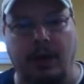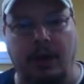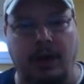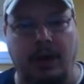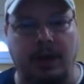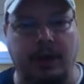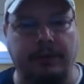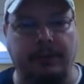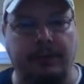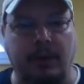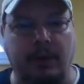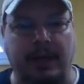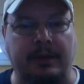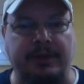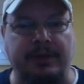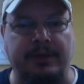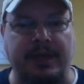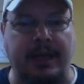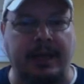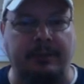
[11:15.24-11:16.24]
off while
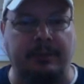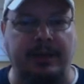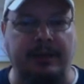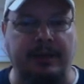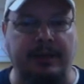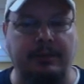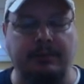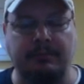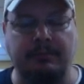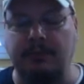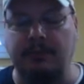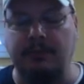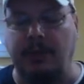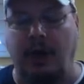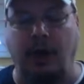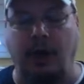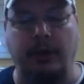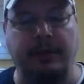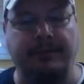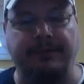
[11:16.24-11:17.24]
typing
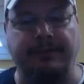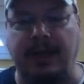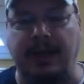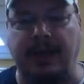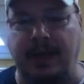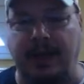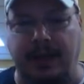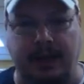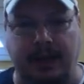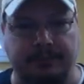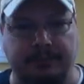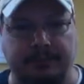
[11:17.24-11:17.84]
on the fly.